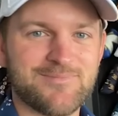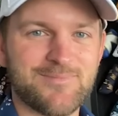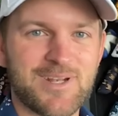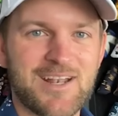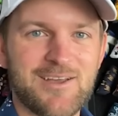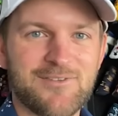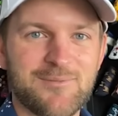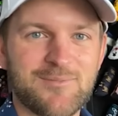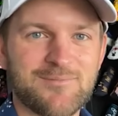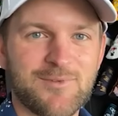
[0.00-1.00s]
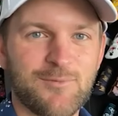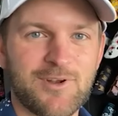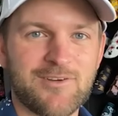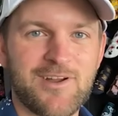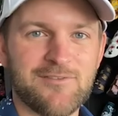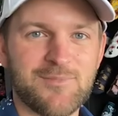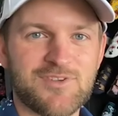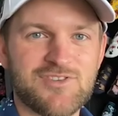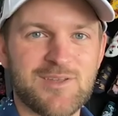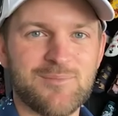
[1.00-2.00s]
but I love them. What a
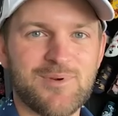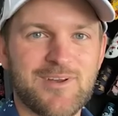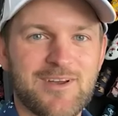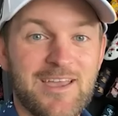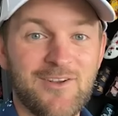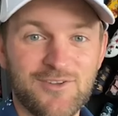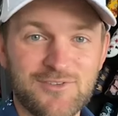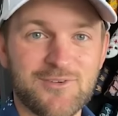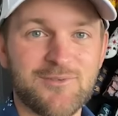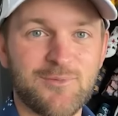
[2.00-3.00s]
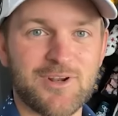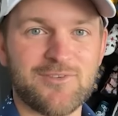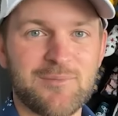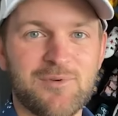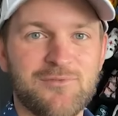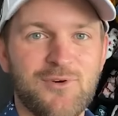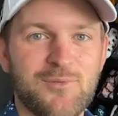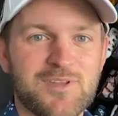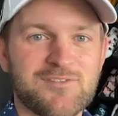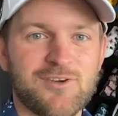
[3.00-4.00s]
craftsmanship, uh, and also what a great
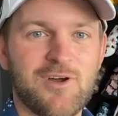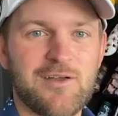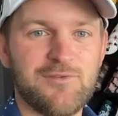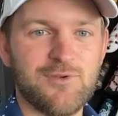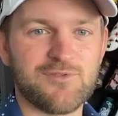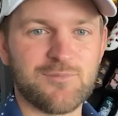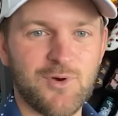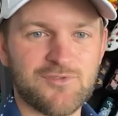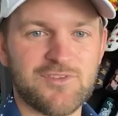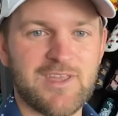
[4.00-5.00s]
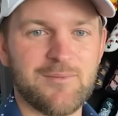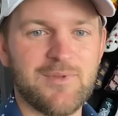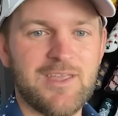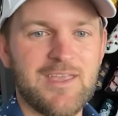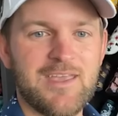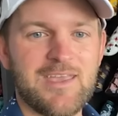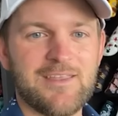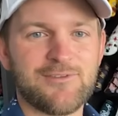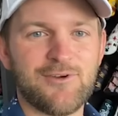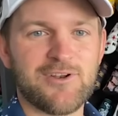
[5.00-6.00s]
performance. So I've used most of them
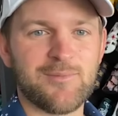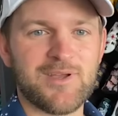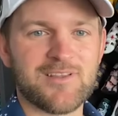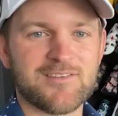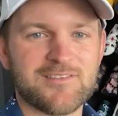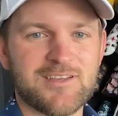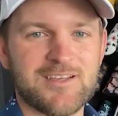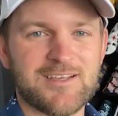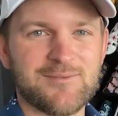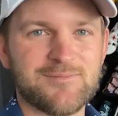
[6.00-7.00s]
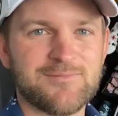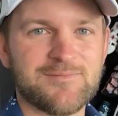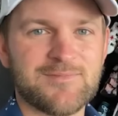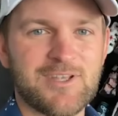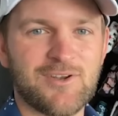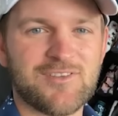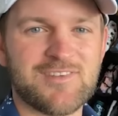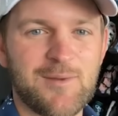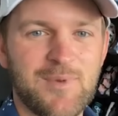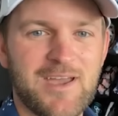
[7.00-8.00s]
in tournaments. Um, you know,
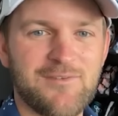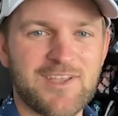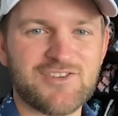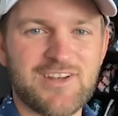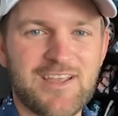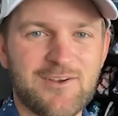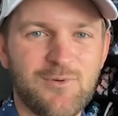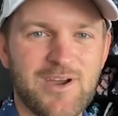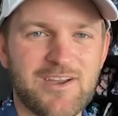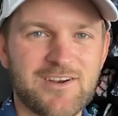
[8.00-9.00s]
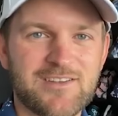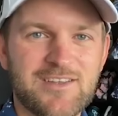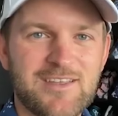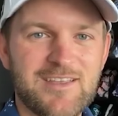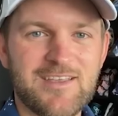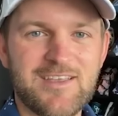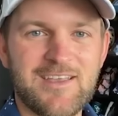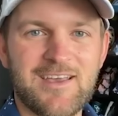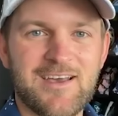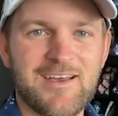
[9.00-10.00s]
some I have actually acquired
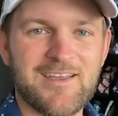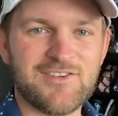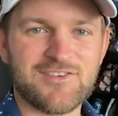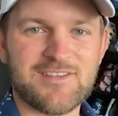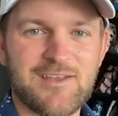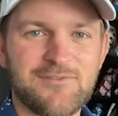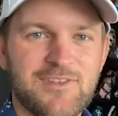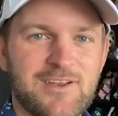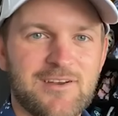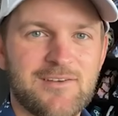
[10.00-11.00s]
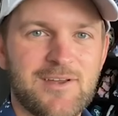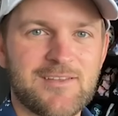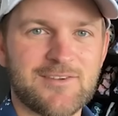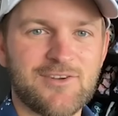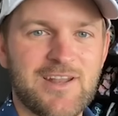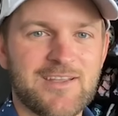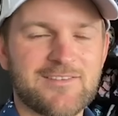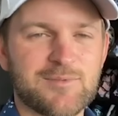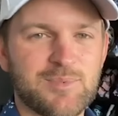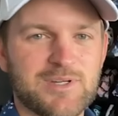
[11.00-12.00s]
uh, and just left there as a
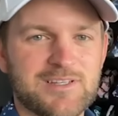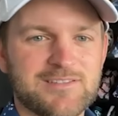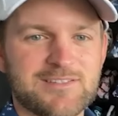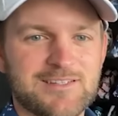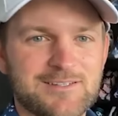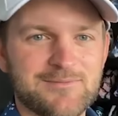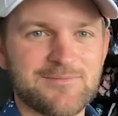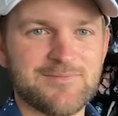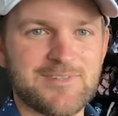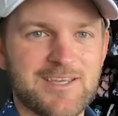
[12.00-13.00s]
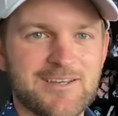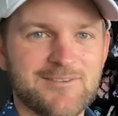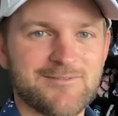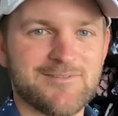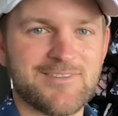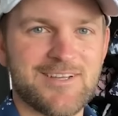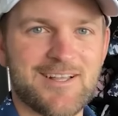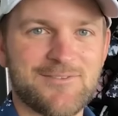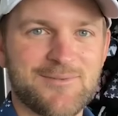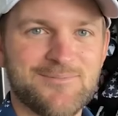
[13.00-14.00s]
collector, but um, yeah, I
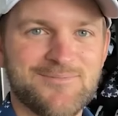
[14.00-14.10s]
love them.